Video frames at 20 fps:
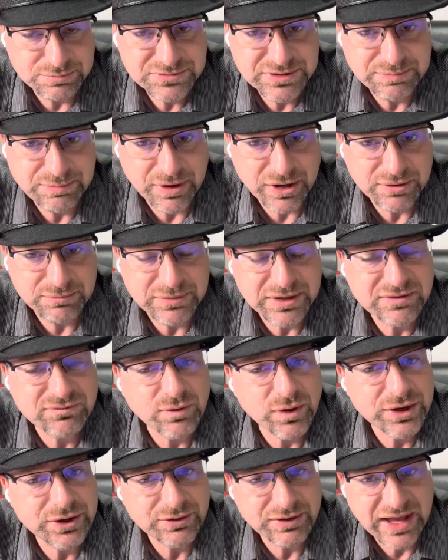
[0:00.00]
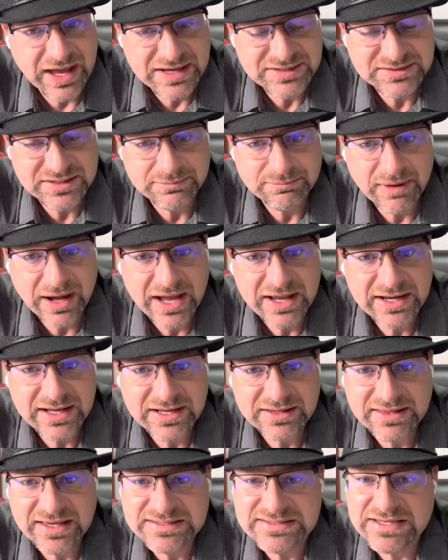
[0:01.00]
Department of Oil, Gas, and Mining,
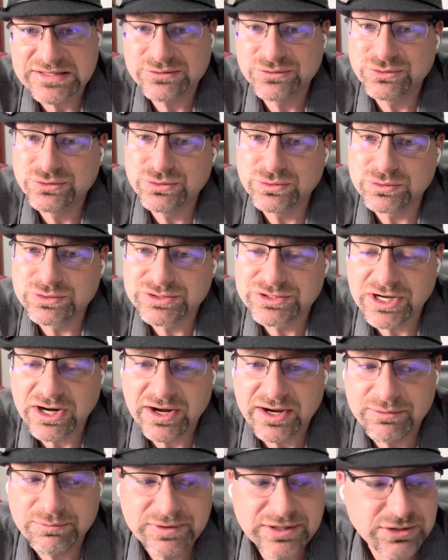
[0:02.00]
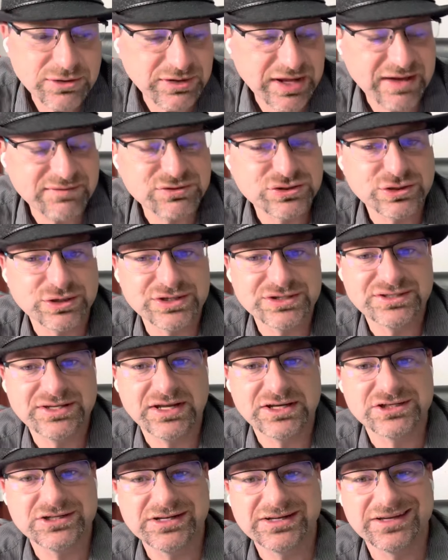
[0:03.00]
and they said, ooh, sorry, we don't have
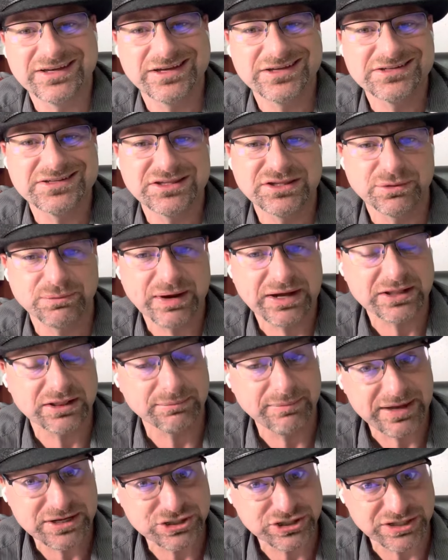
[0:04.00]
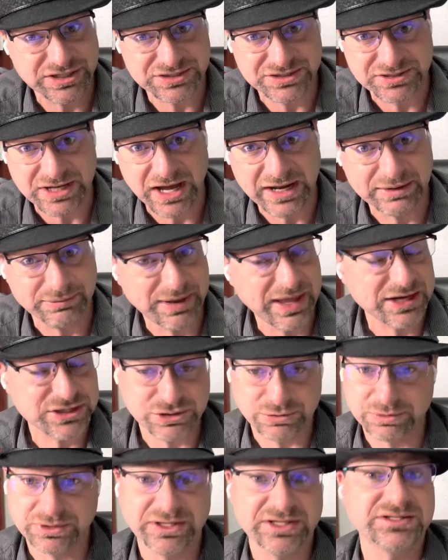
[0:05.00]
jurisdiction because the reclamation is done, and we
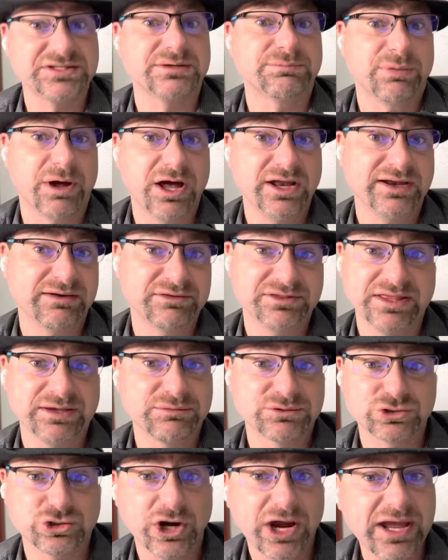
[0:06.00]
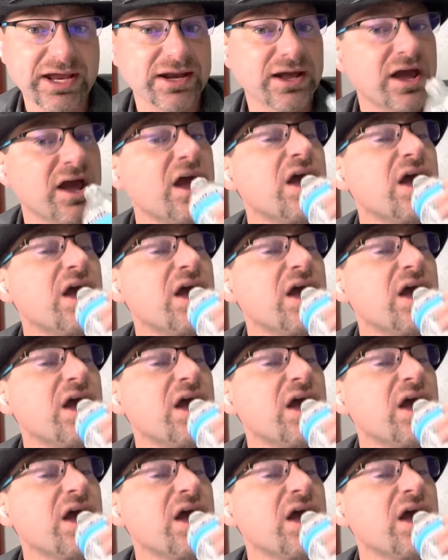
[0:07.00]
actually released the bond. Everything was great.